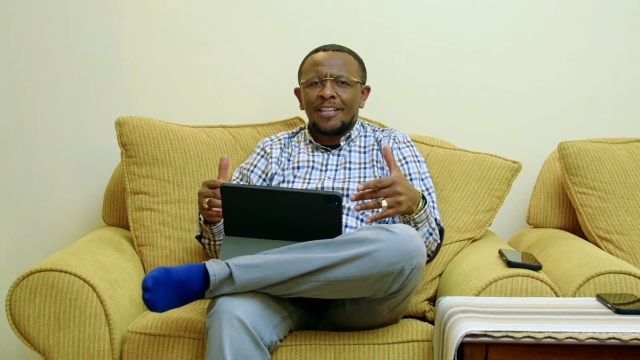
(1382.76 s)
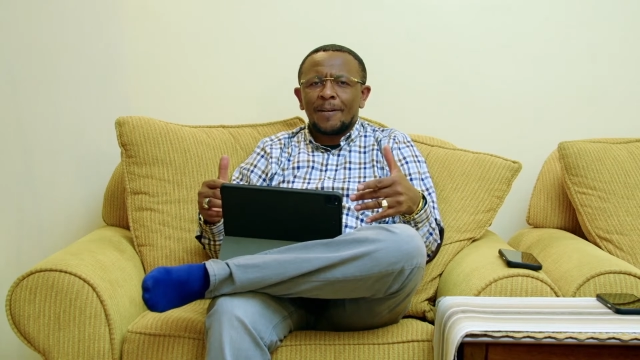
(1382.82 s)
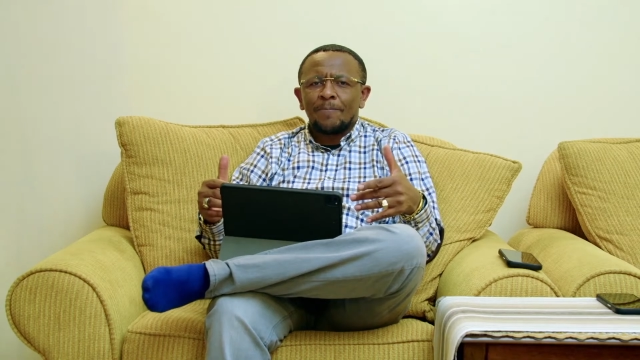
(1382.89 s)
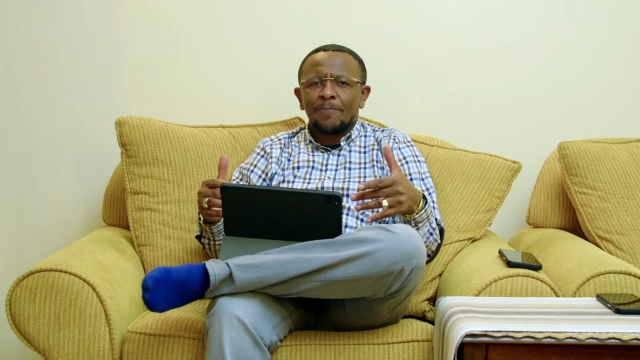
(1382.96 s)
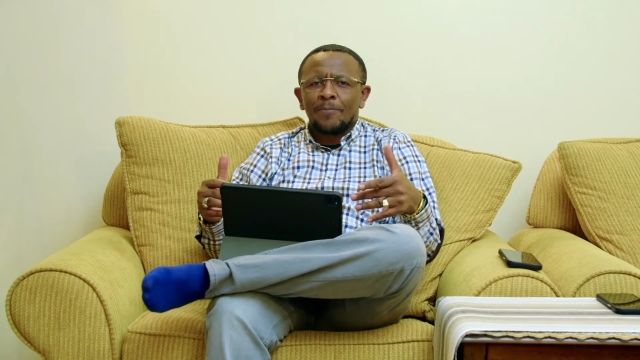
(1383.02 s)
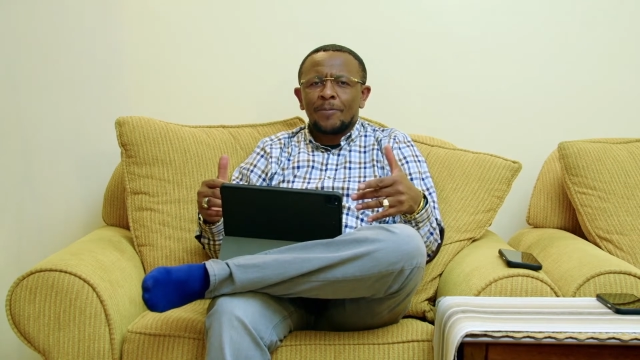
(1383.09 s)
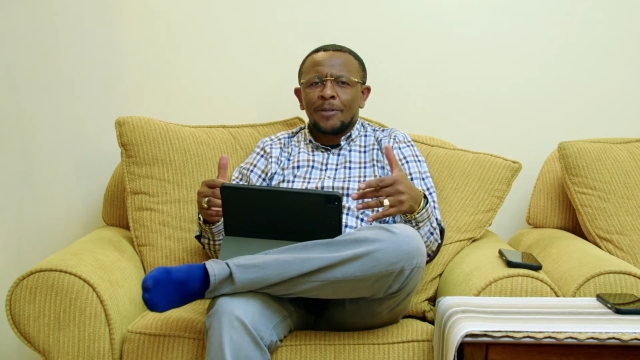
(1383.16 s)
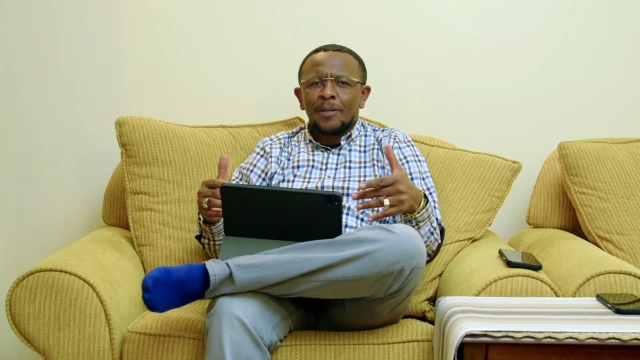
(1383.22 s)
other.
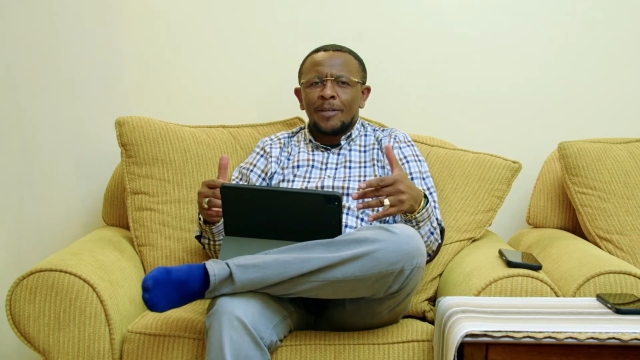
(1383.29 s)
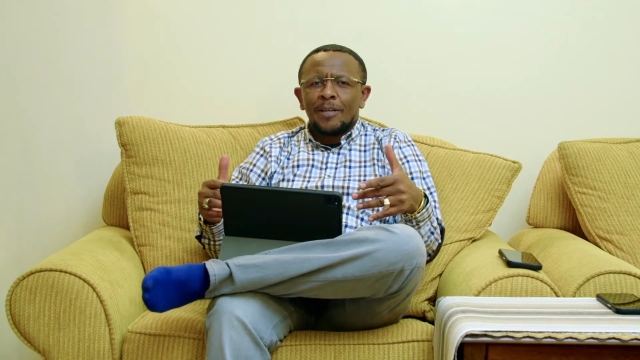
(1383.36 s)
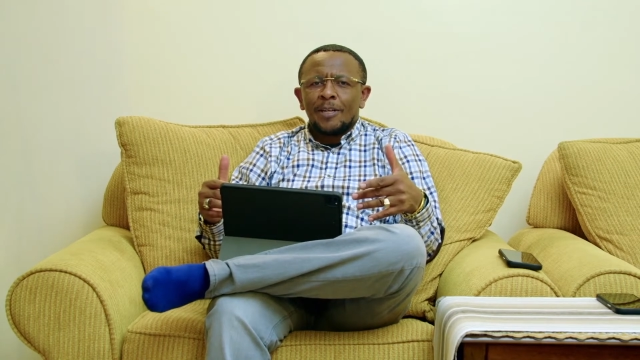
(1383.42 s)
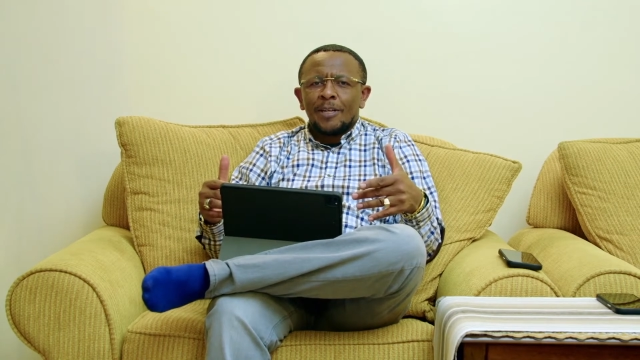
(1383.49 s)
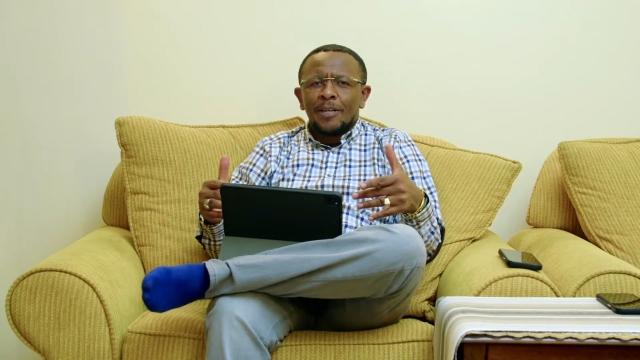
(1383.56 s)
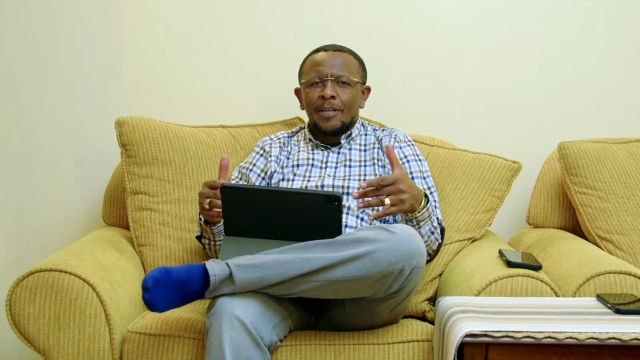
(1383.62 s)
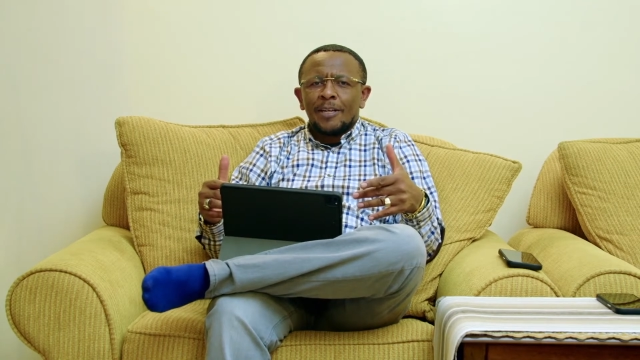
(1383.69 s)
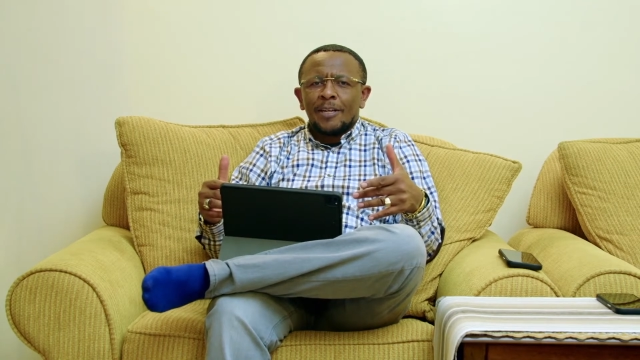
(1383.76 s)

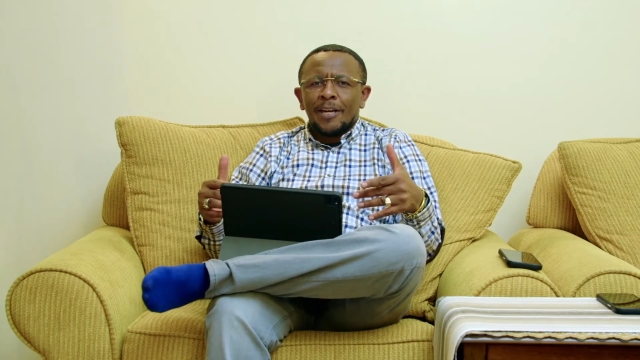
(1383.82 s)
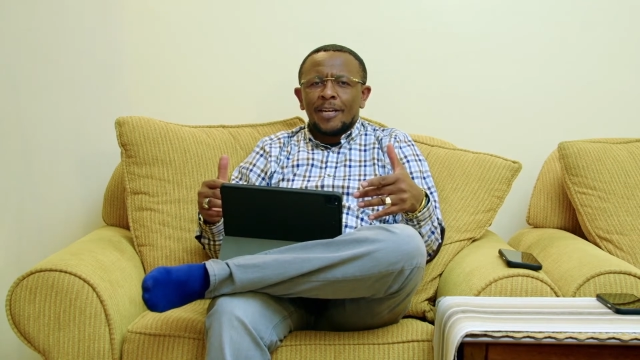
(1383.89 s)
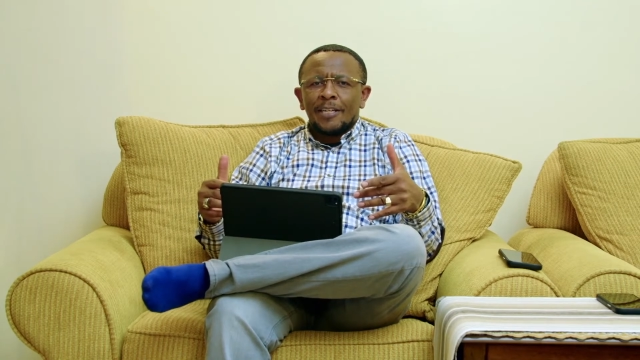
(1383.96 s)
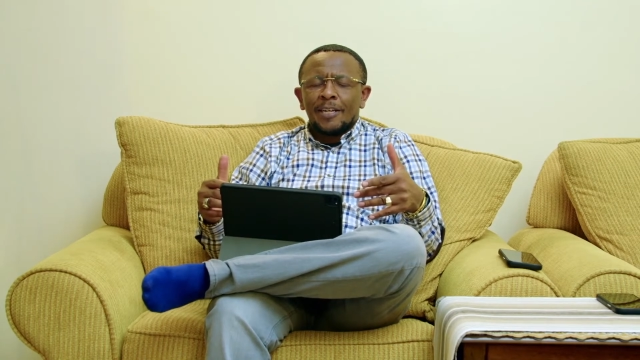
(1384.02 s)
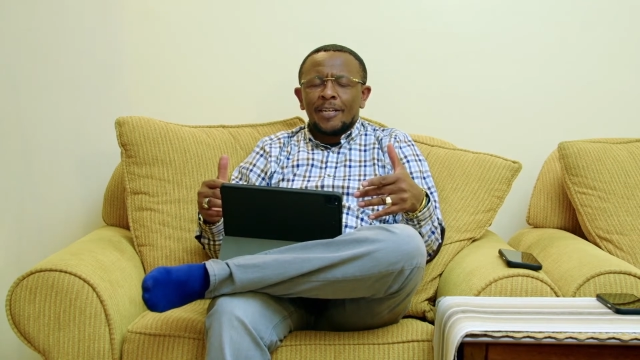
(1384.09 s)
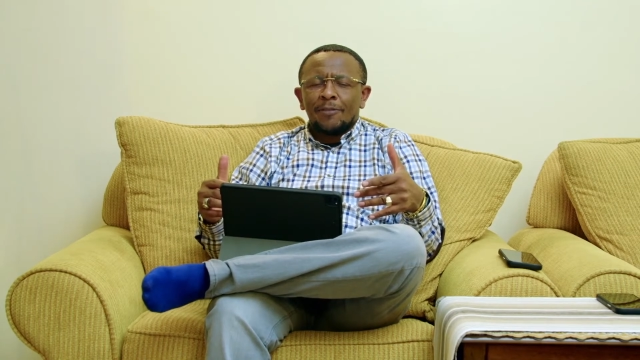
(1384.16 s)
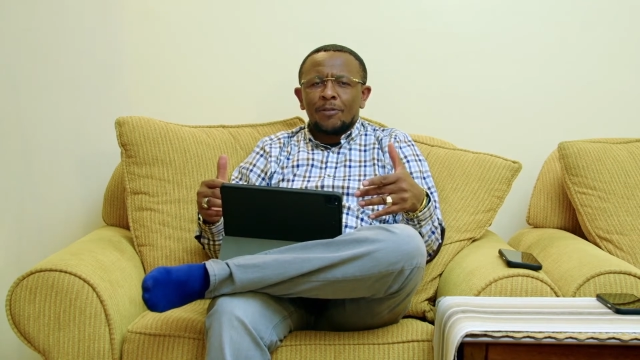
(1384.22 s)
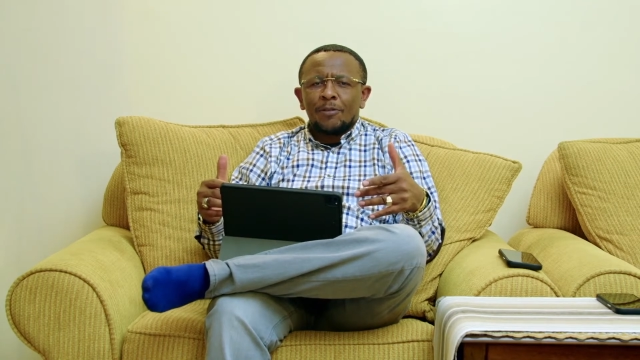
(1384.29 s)

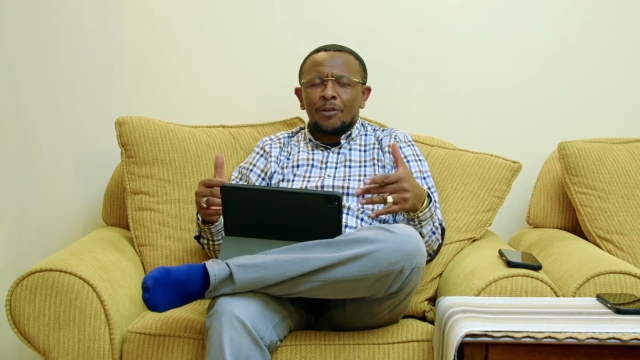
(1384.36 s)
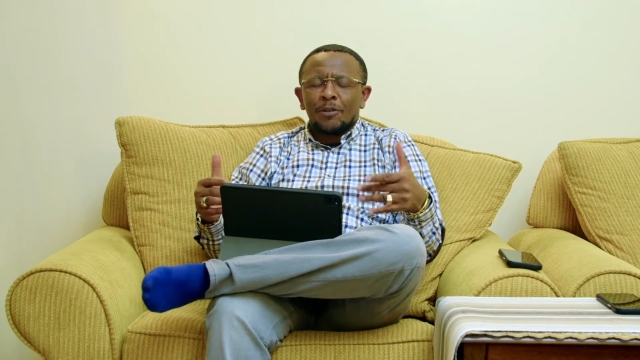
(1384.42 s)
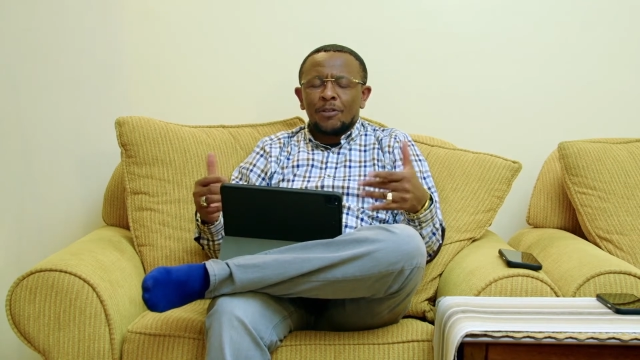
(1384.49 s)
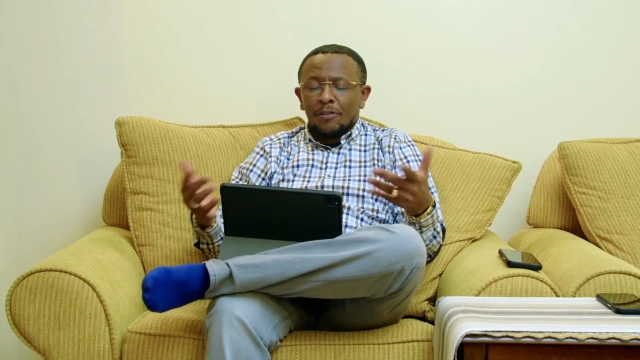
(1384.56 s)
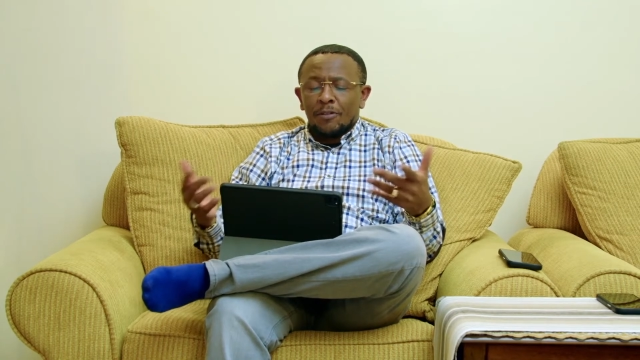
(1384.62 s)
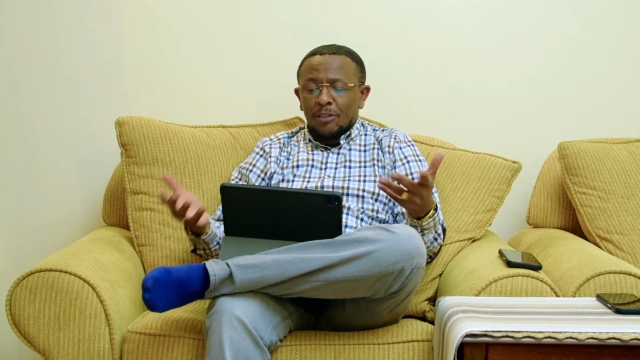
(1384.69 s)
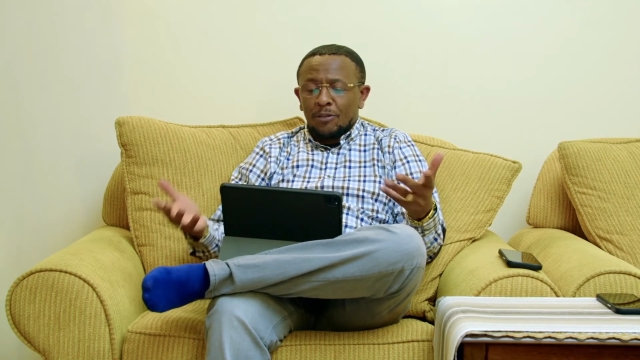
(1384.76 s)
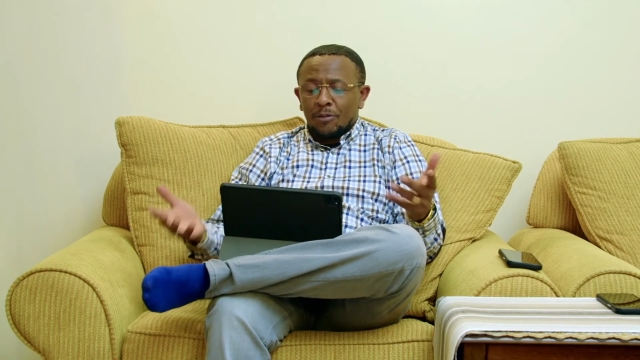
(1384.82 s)
And for
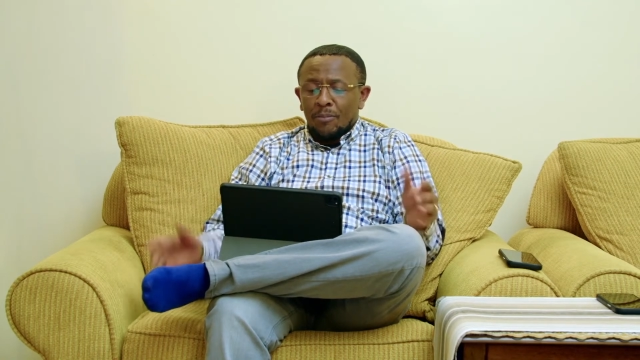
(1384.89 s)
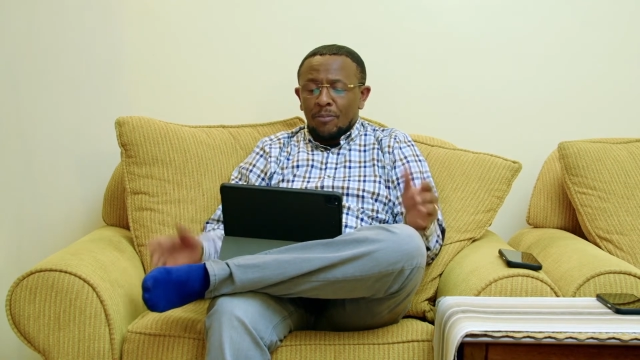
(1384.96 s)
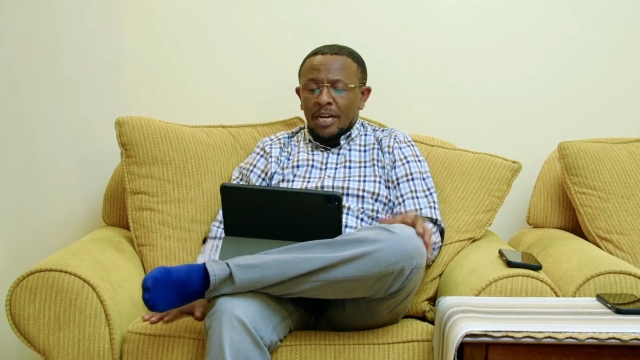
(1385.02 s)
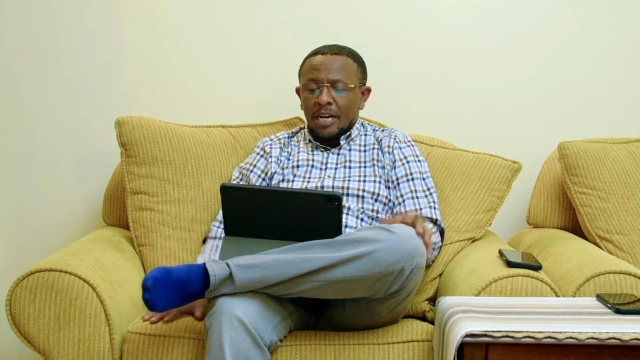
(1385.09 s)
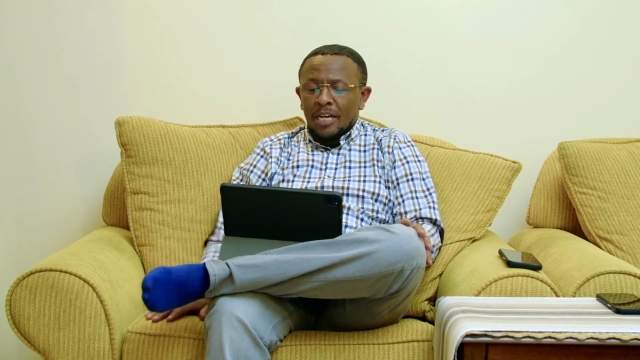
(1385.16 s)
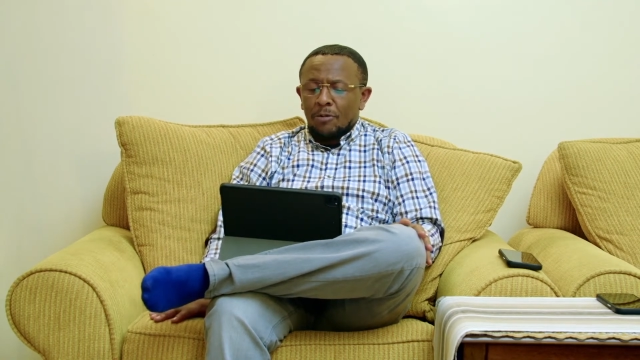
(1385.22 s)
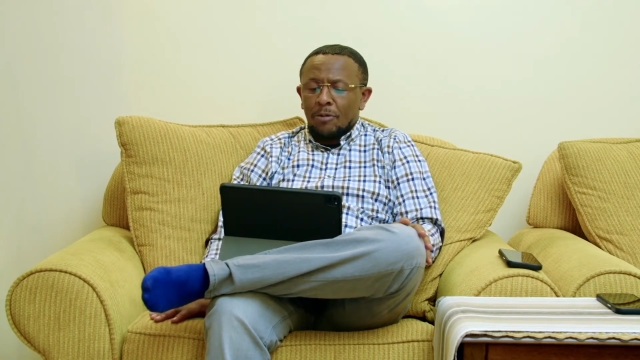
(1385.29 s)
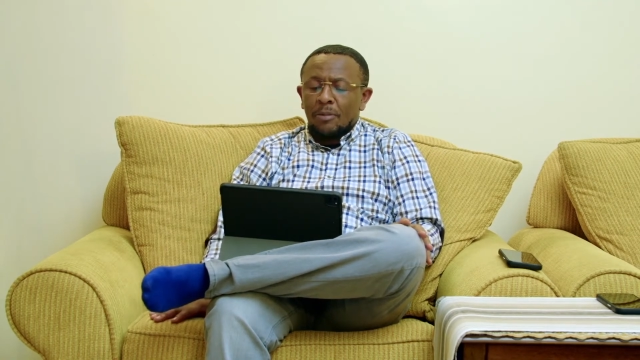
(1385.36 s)
those of us who are married,